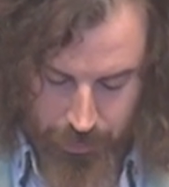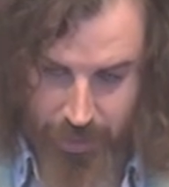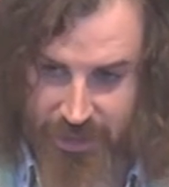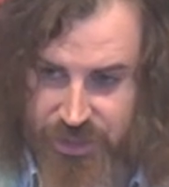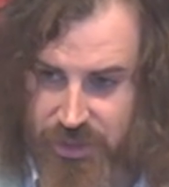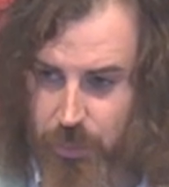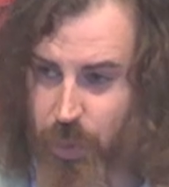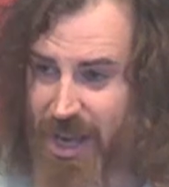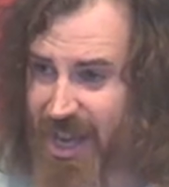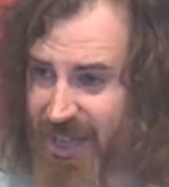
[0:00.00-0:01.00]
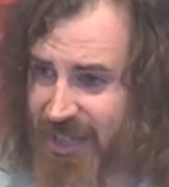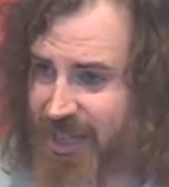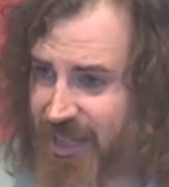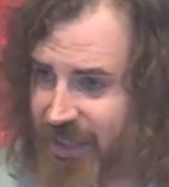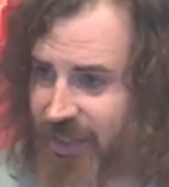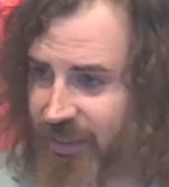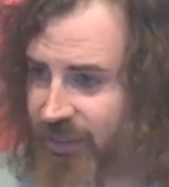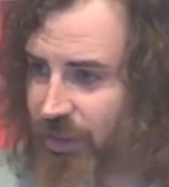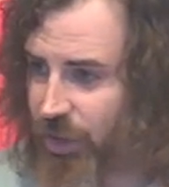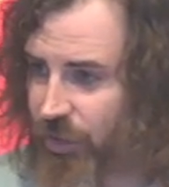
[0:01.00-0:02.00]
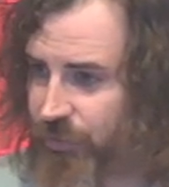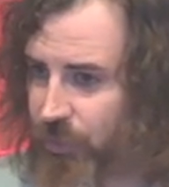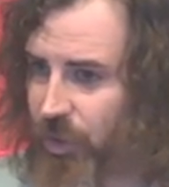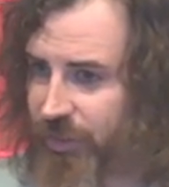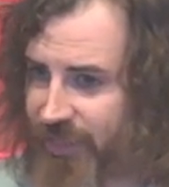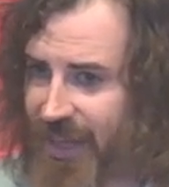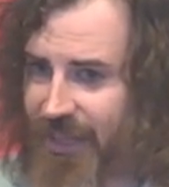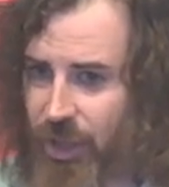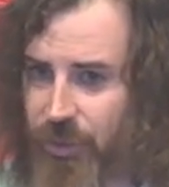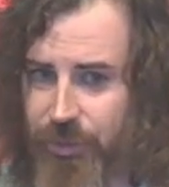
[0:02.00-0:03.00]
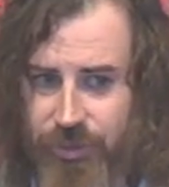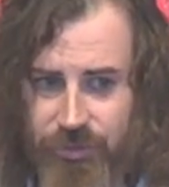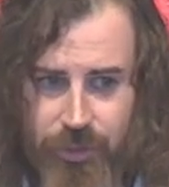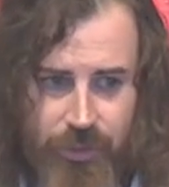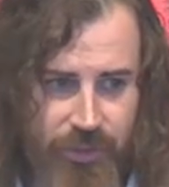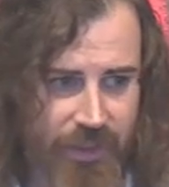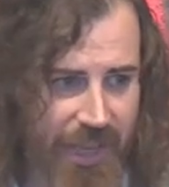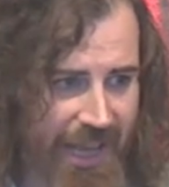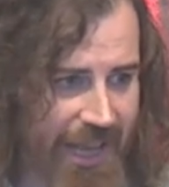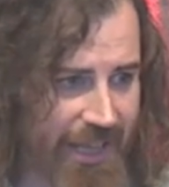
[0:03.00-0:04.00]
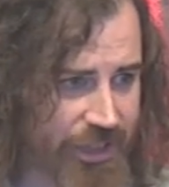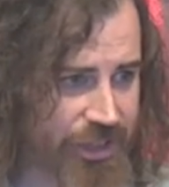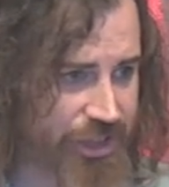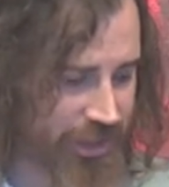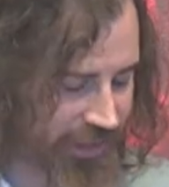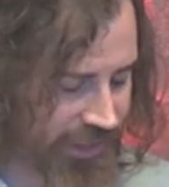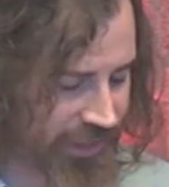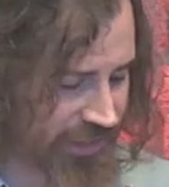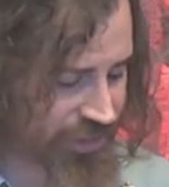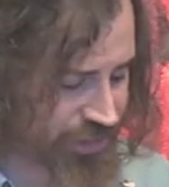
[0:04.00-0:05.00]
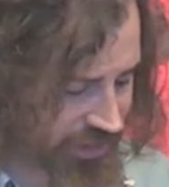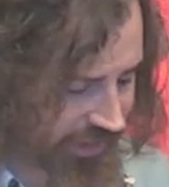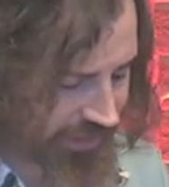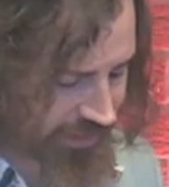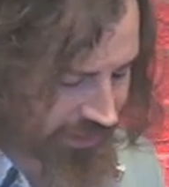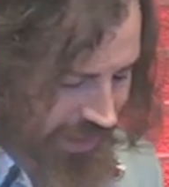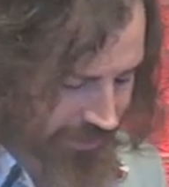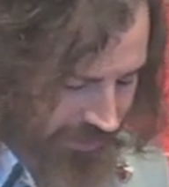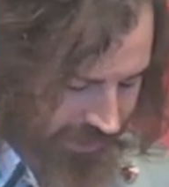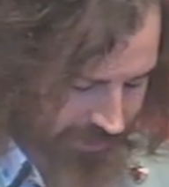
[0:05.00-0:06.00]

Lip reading: which when I hear of what they go through, actually seeing them